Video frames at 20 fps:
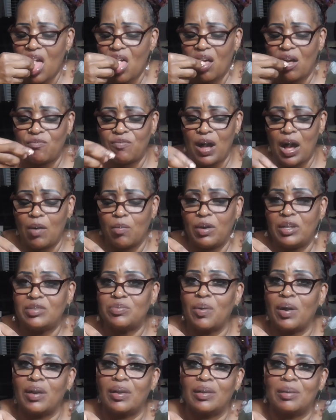I've always
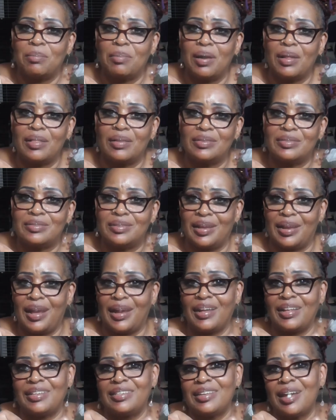wanted the mothers that I
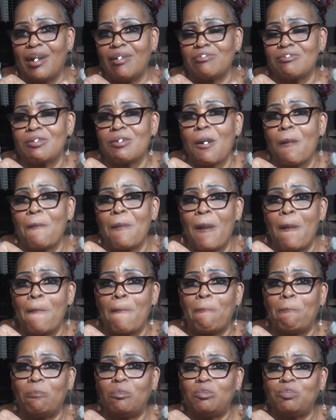can talk to
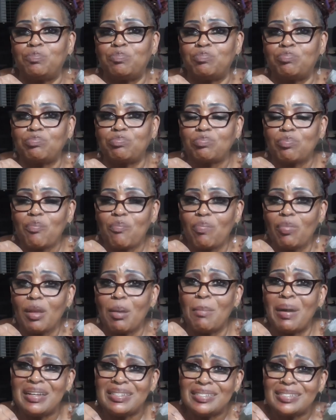about
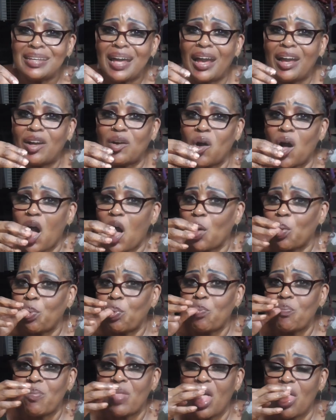my cycle,
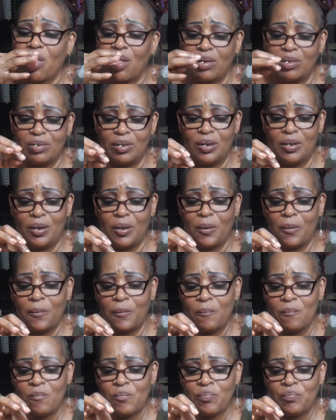you know,